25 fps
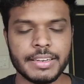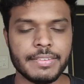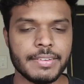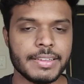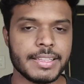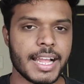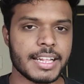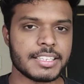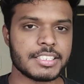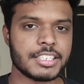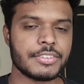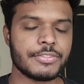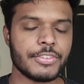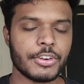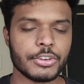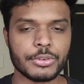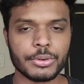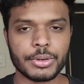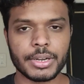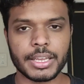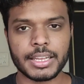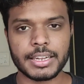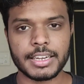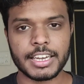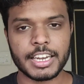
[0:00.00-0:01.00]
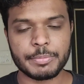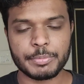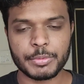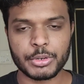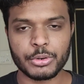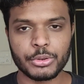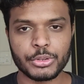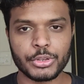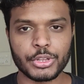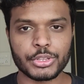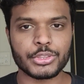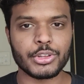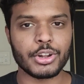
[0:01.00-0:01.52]
Anyway, that's it for today. Let
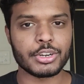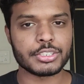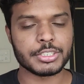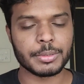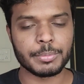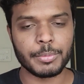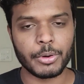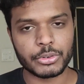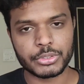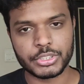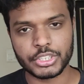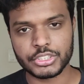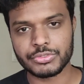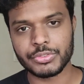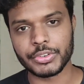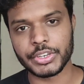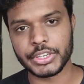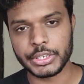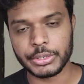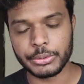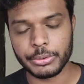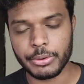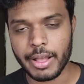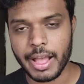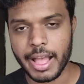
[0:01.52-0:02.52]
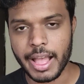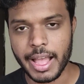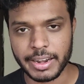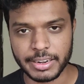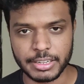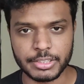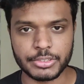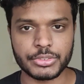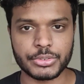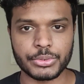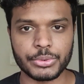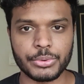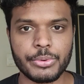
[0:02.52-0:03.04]
me know your thoughts about this video.
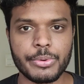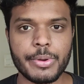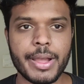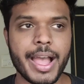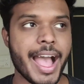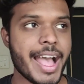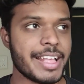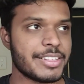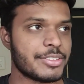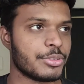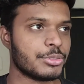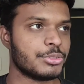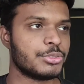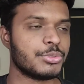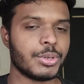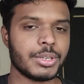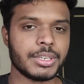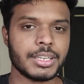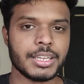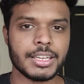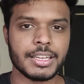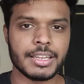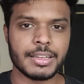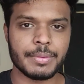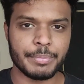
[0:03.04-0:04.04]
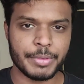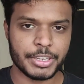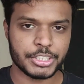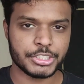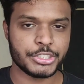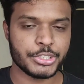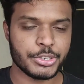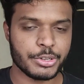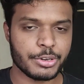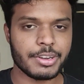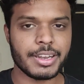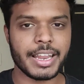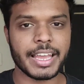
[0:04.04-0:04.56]
And also, as usual,
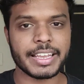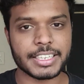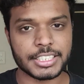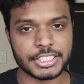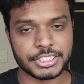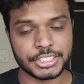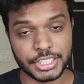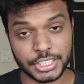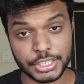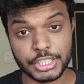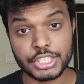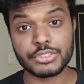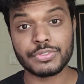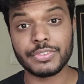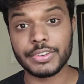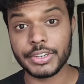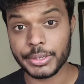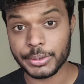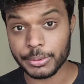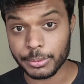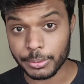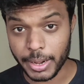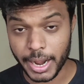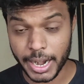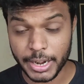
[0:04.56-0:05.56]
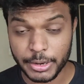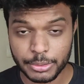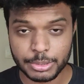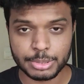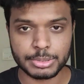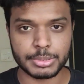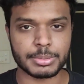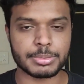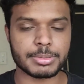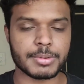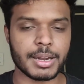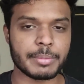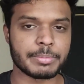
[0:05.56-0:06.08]
make sure you like and share this video and
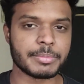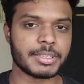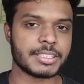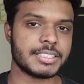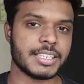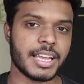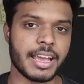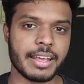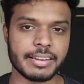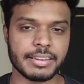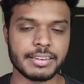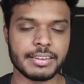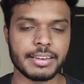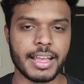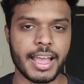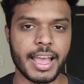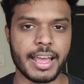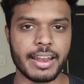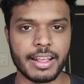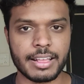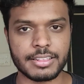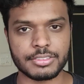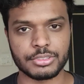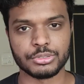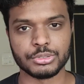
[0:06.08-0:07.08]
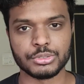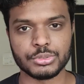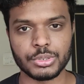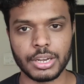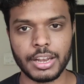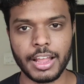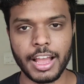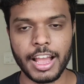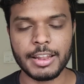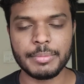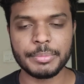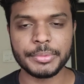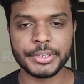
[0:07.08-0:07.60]
do subscribe to the channel. And as
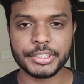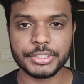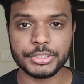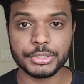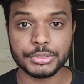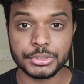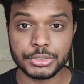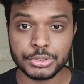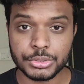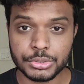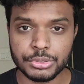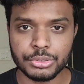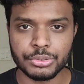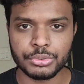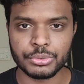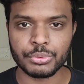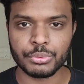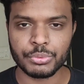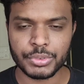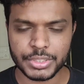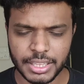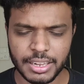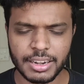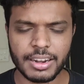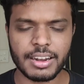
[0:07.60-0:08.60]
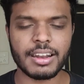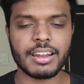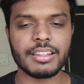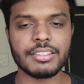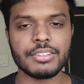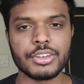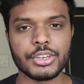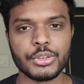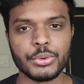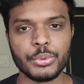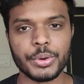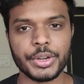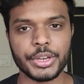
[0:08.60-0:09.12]
usual, I'll meet you soon with
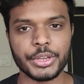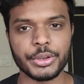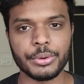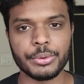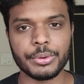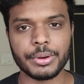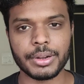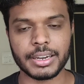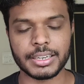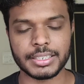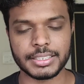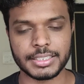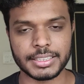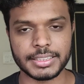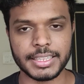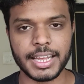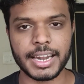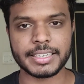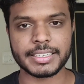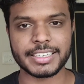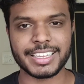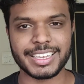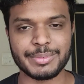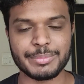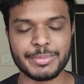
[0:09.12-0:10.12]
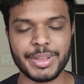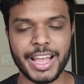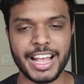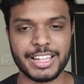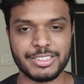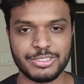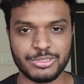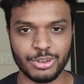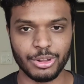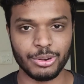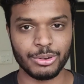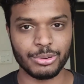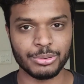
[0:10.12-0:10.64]
another new video. Until that time,
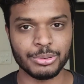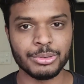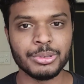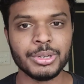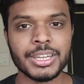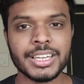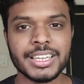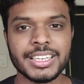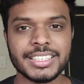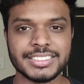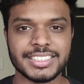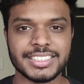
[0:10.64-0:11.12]
as you all know,